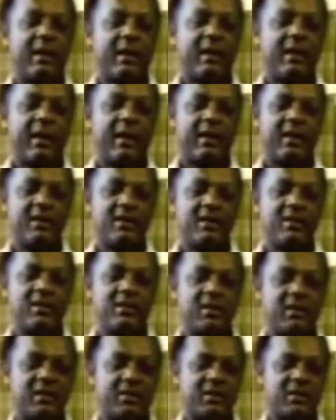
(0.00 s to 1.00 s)
And I guess
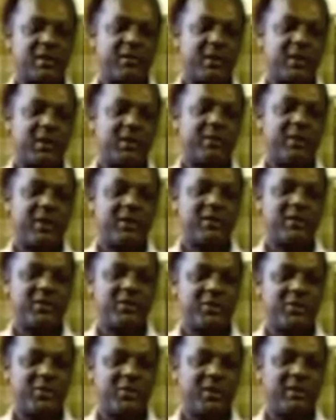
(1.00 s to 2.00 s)
there's something about
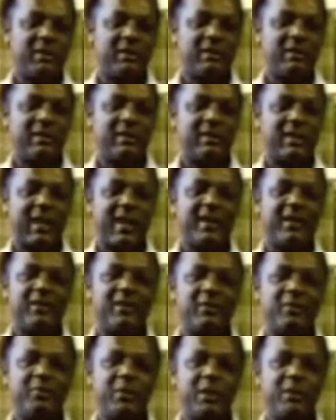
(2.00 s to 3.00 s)
suing the kind of